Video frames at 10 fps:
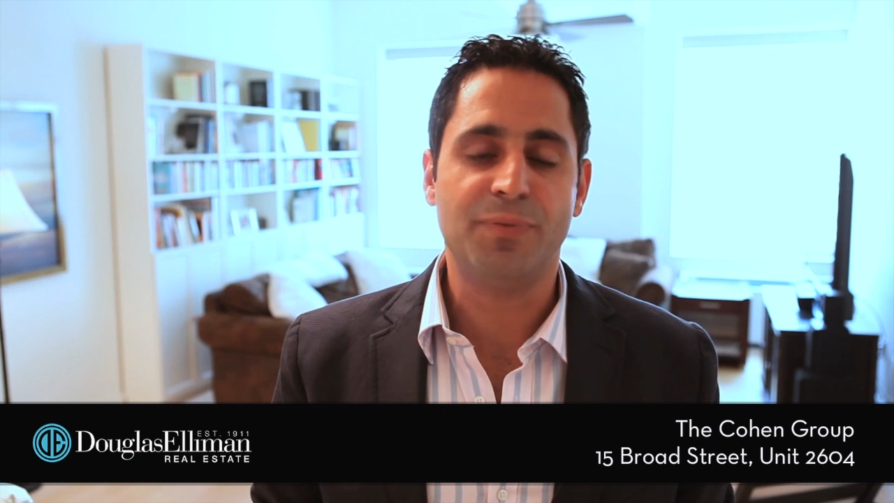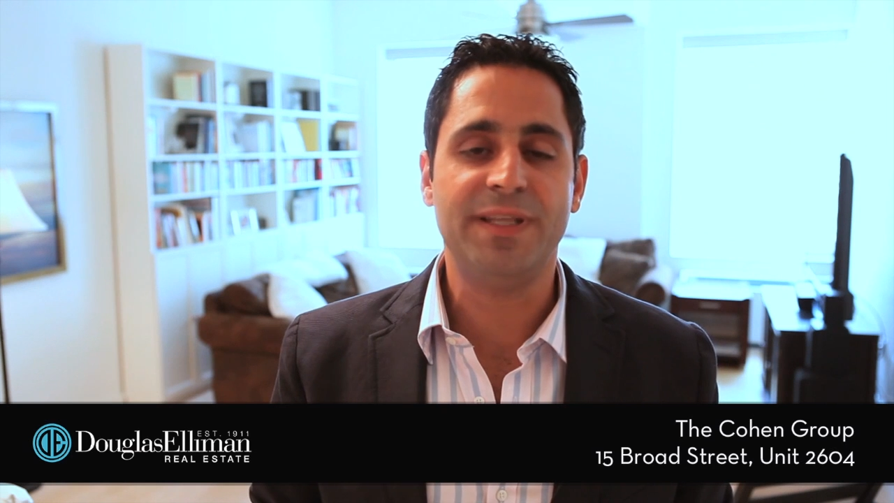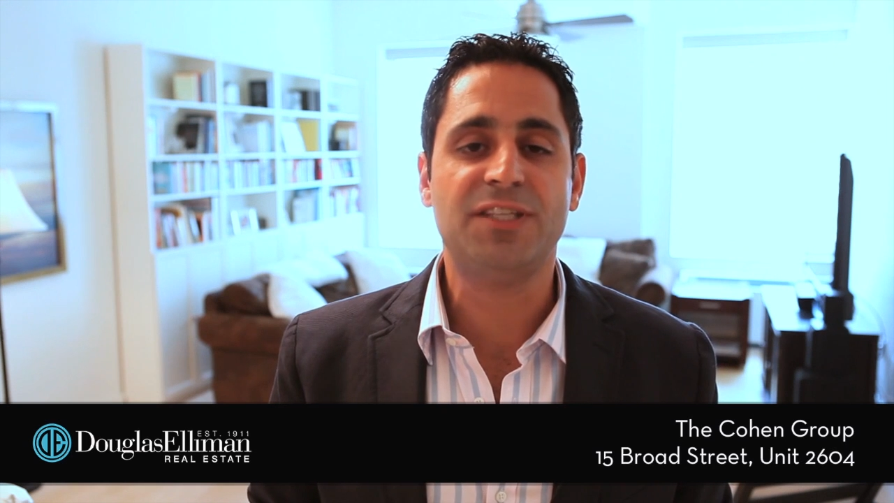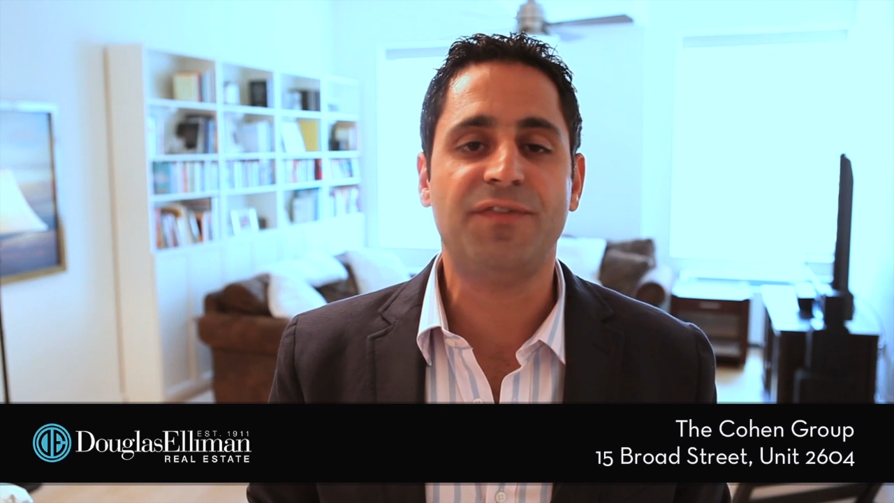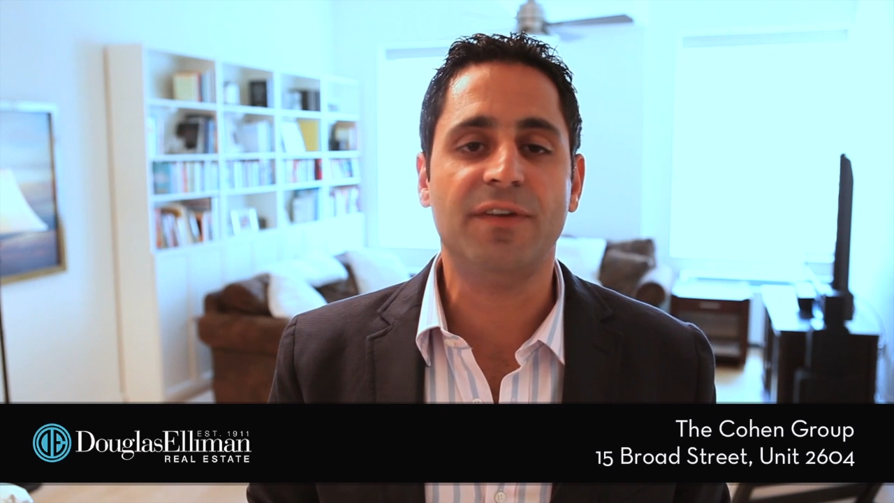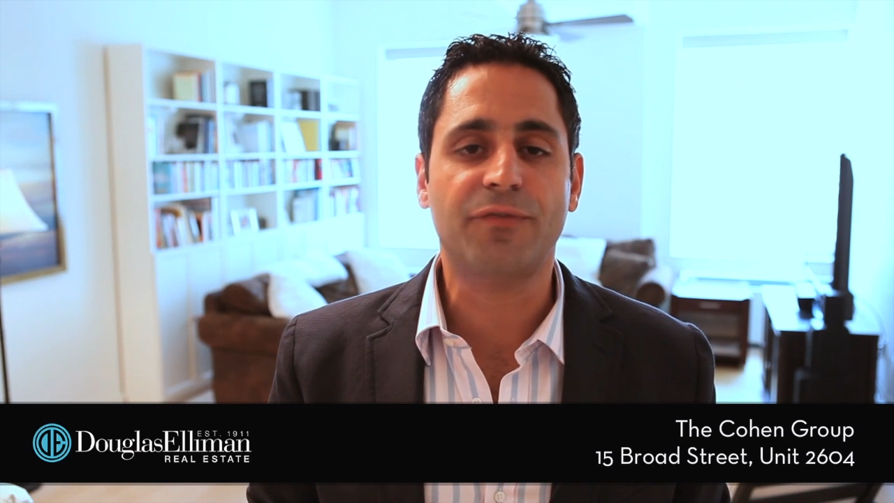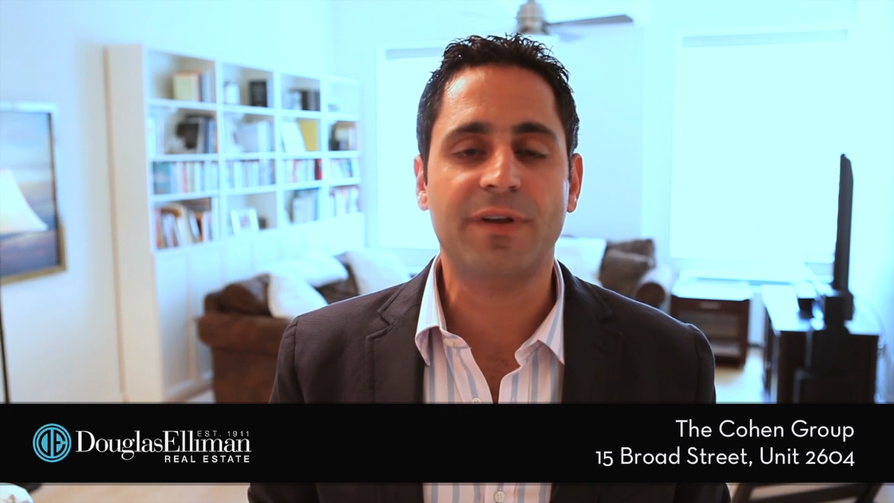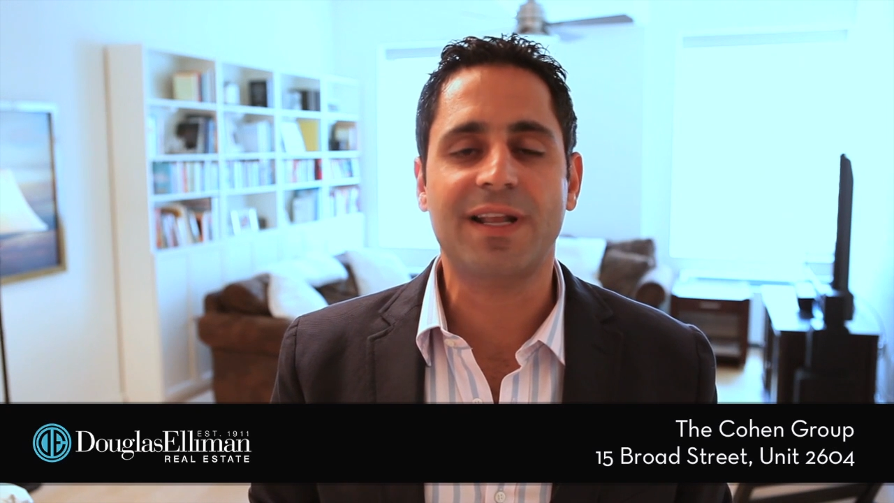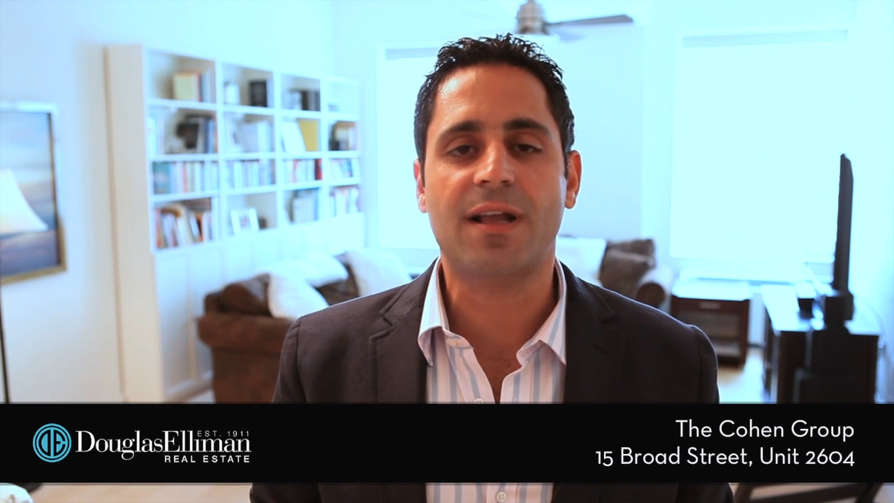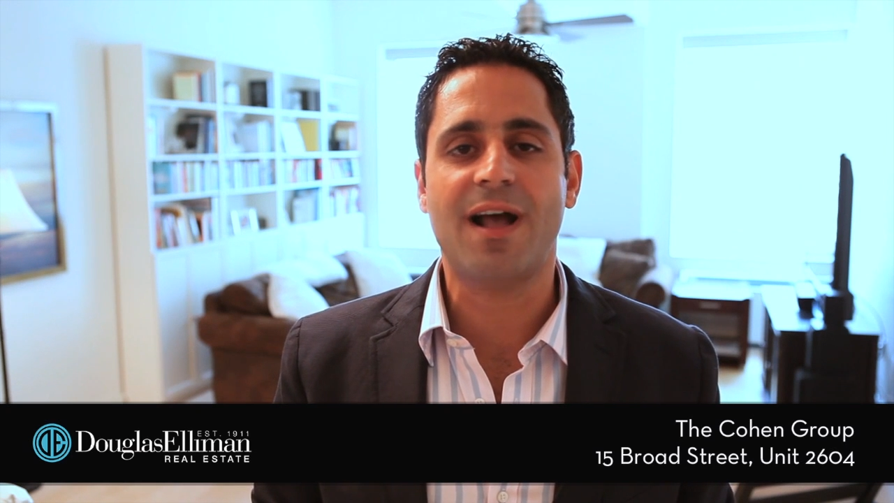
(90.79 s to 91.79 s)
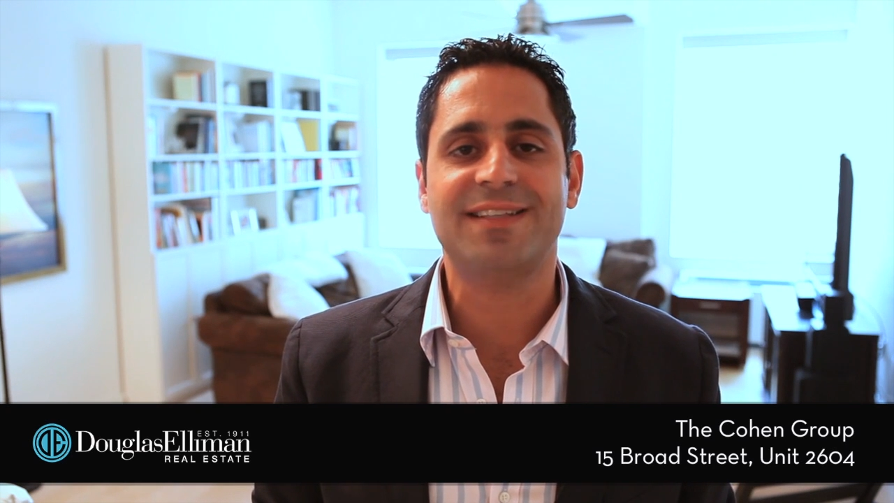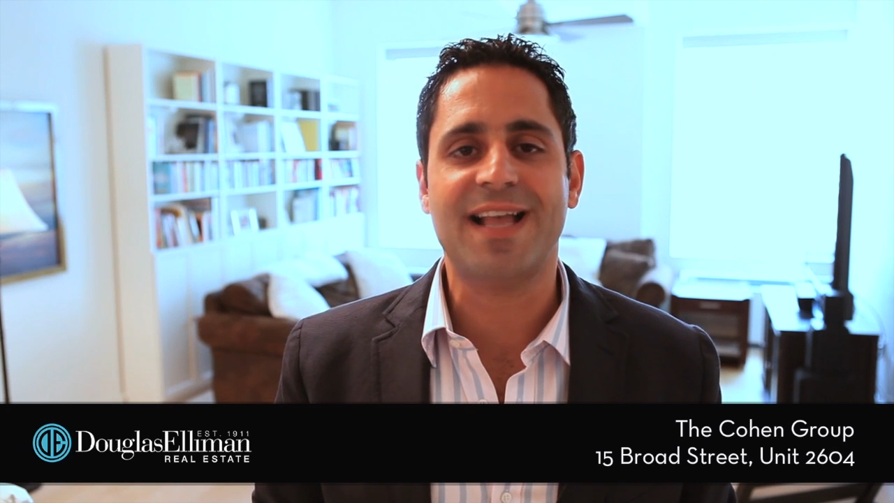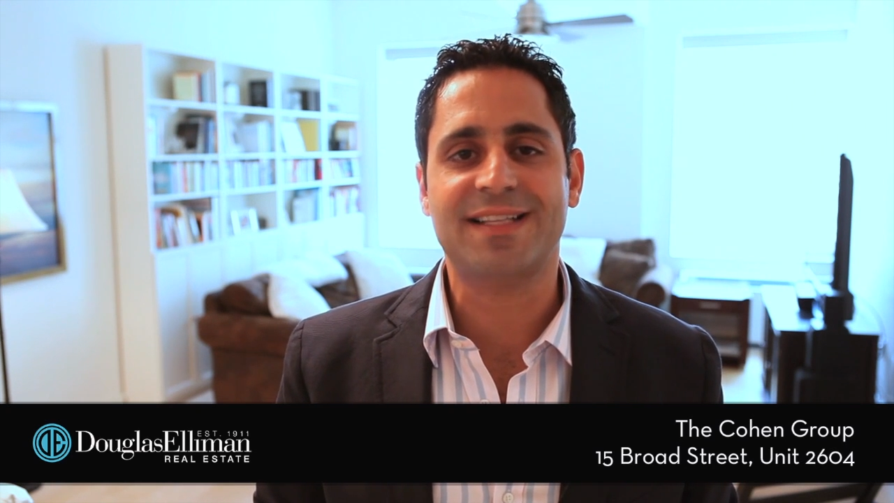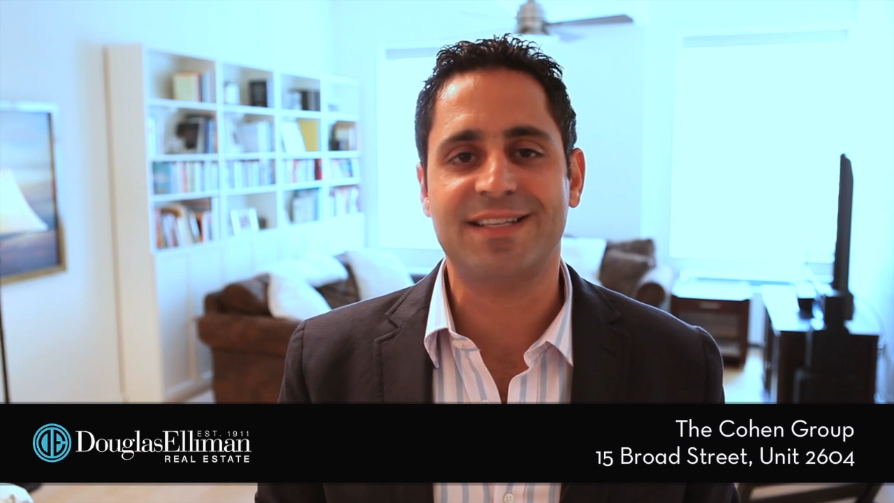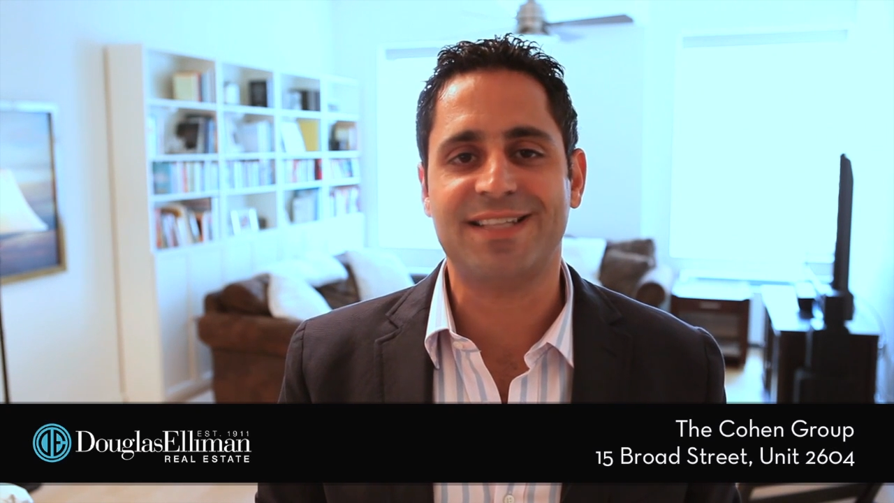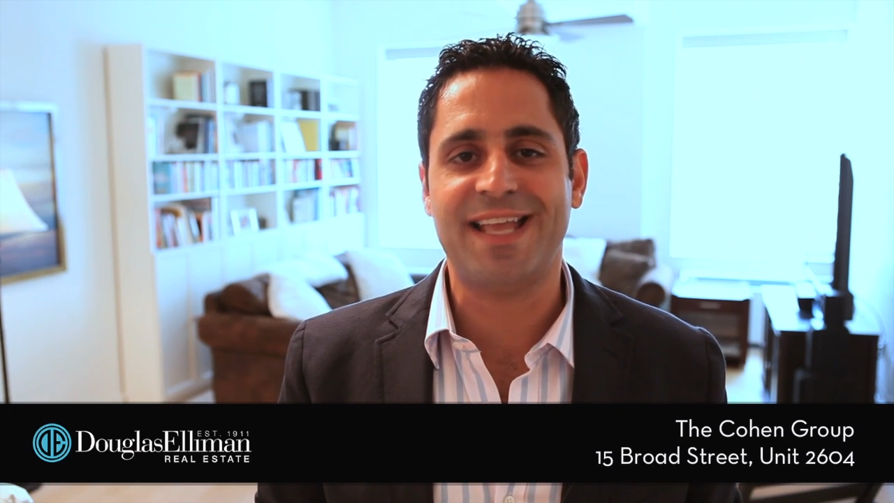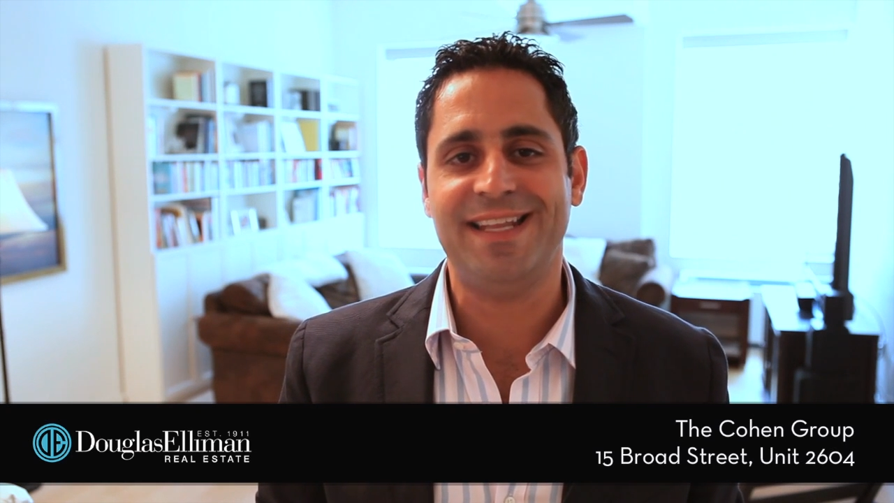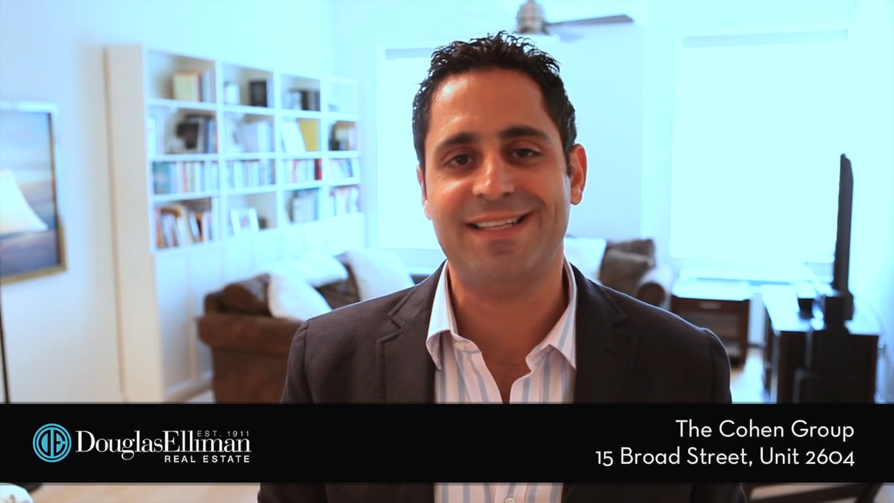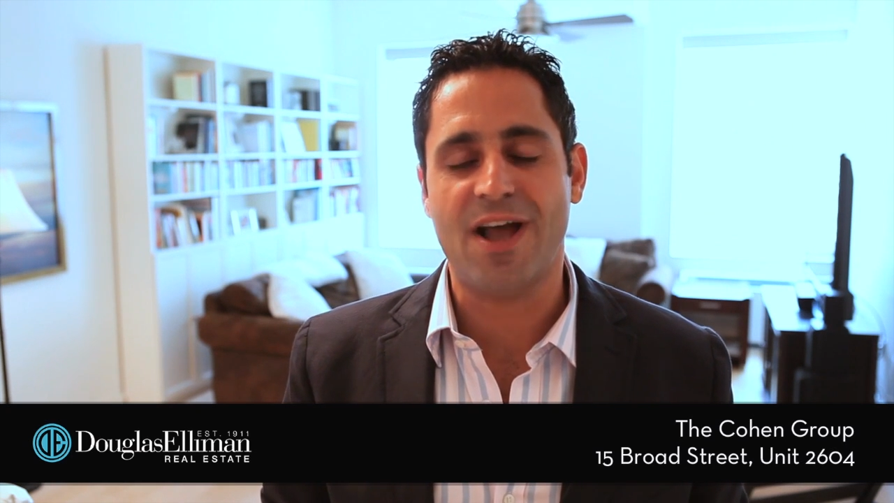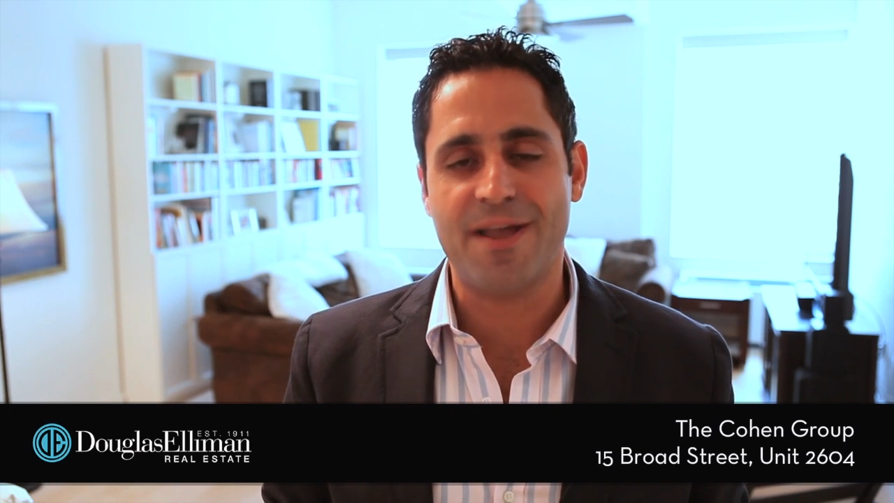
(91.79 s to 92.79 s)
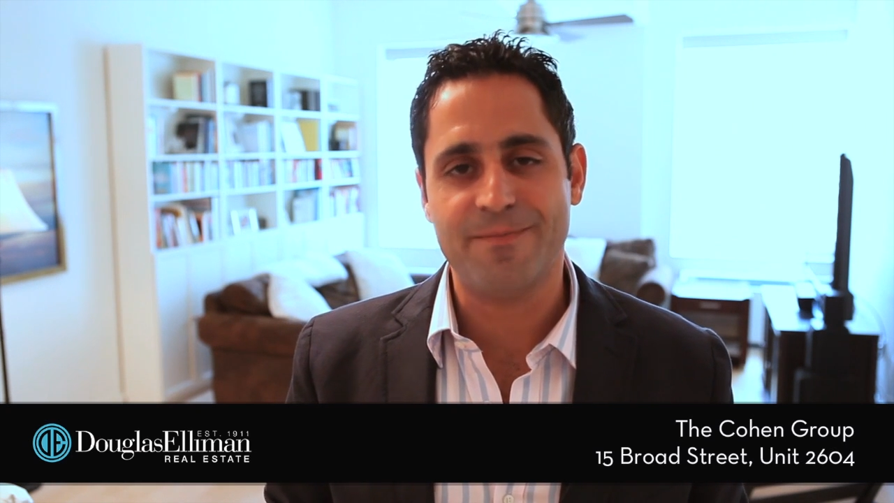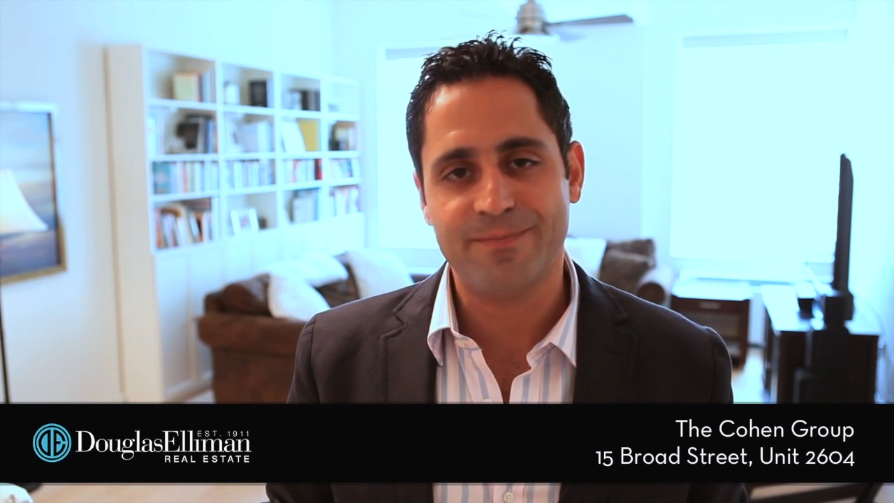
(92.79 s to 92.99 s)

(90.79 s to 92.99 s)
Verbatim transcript: please feel free to contact us anytime.